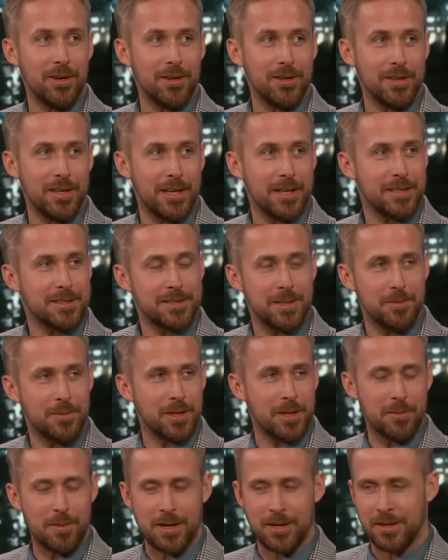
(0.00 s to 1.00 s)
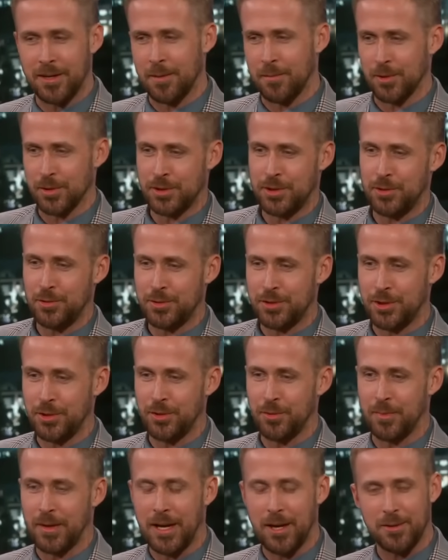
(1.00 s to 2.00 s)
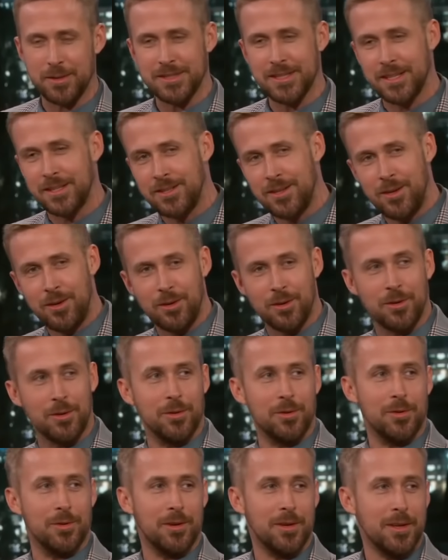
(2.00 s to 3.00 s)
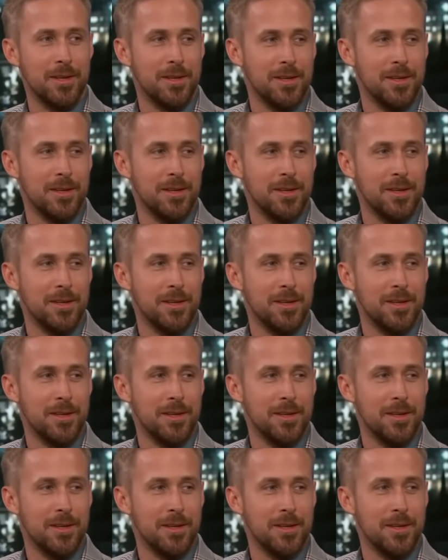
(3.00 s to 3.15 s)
I heard, like, something about a number 2 tube, and I was like, no.